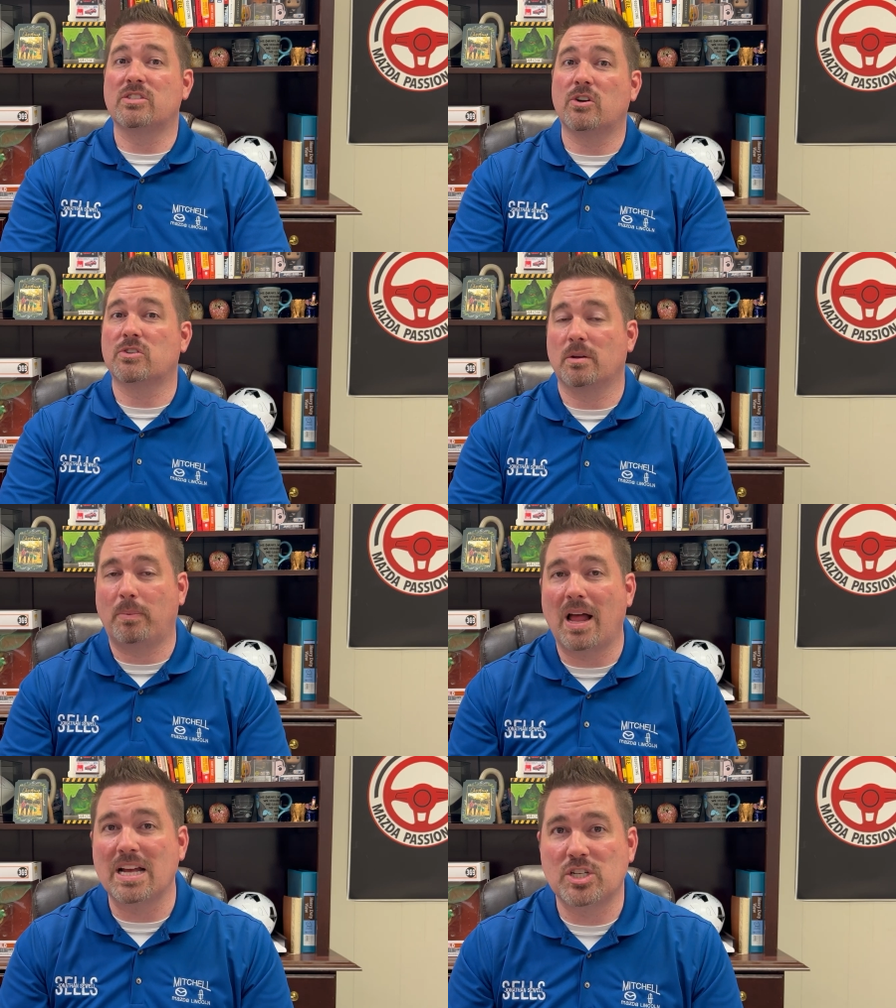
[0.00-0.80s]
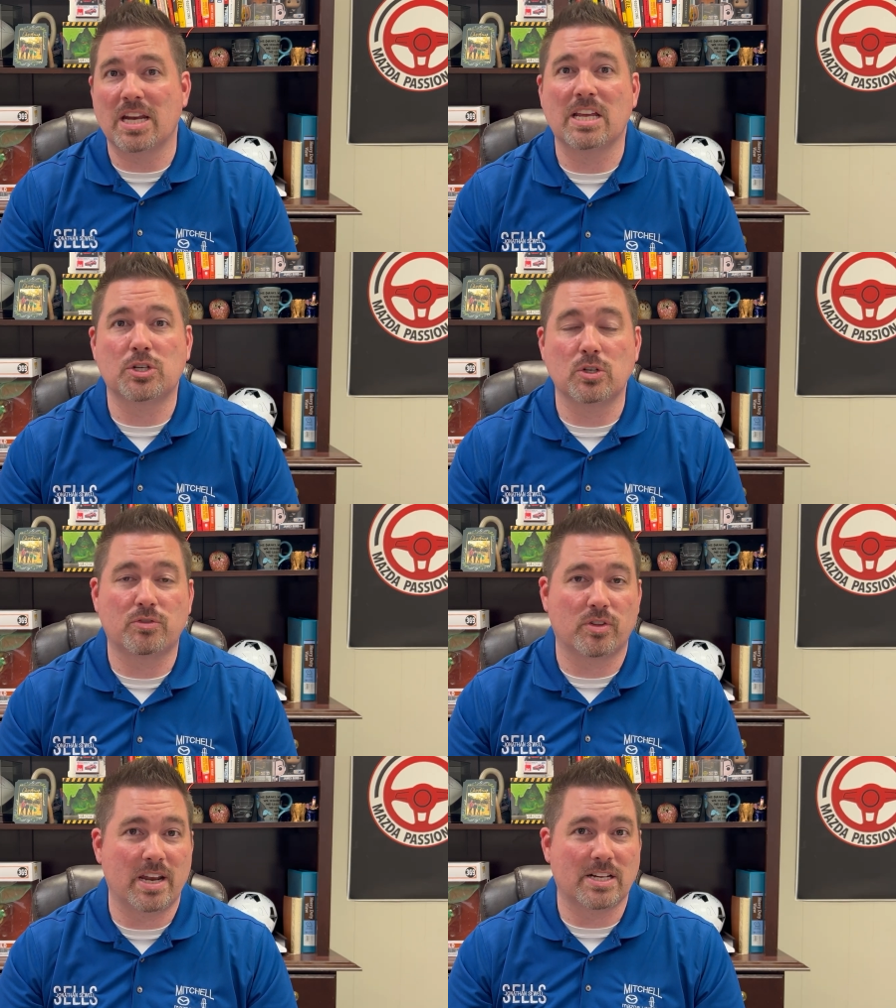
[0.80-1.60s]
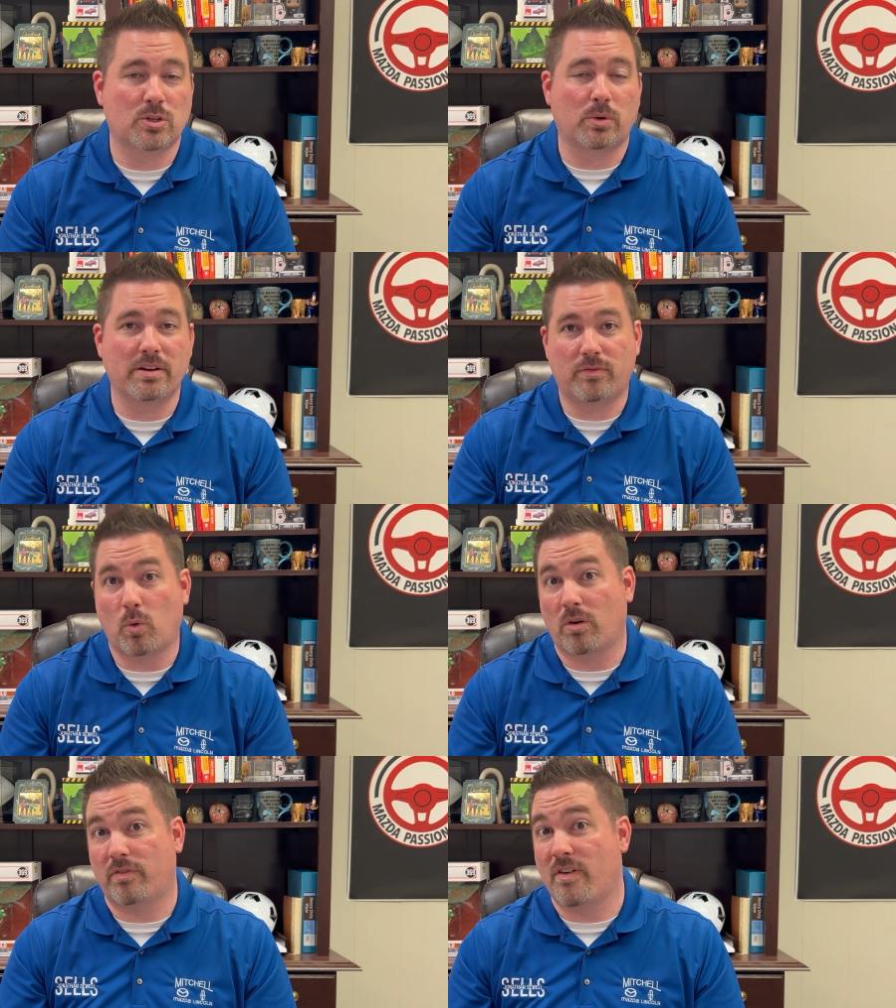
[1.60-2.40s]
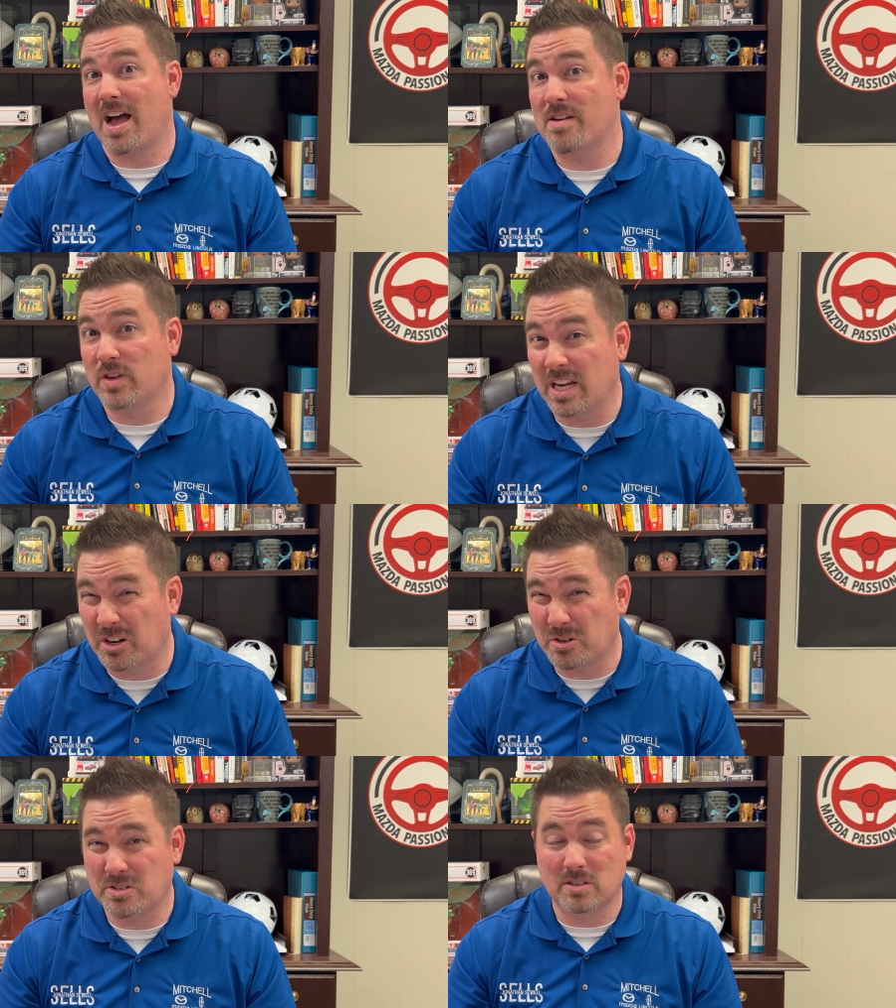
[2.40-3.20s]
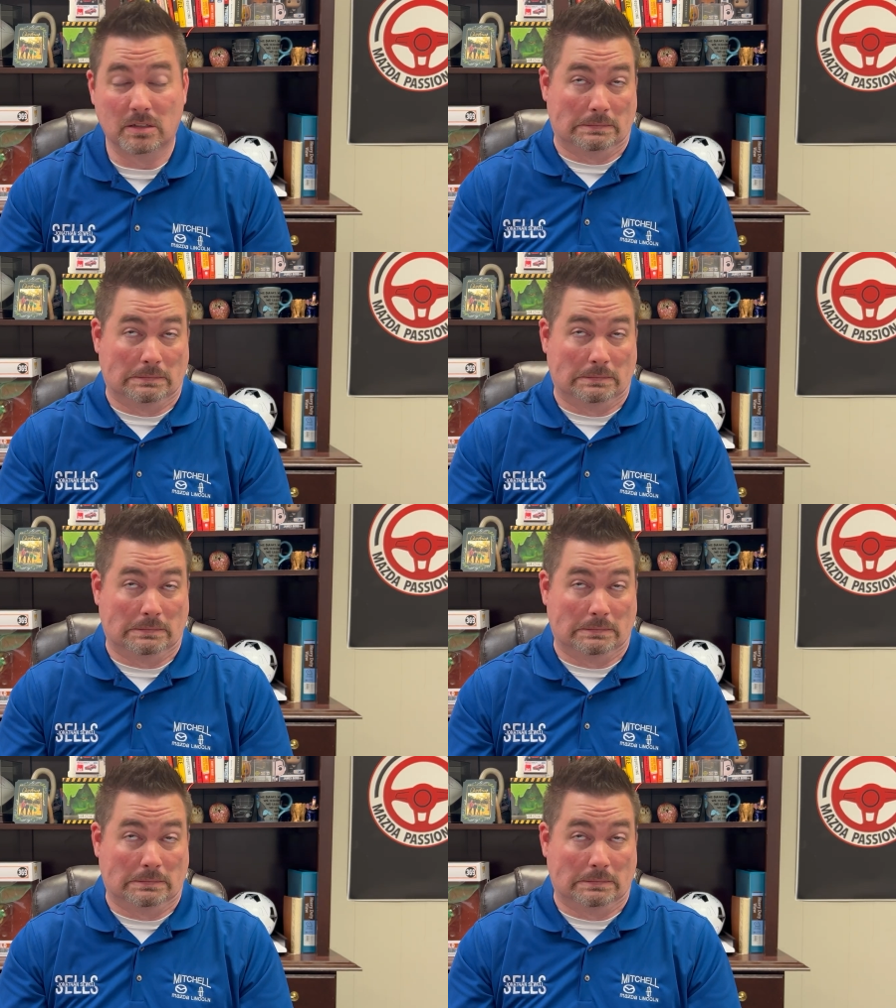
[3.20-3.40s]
there's supply chain issues for the next 3, 4, or 5 years,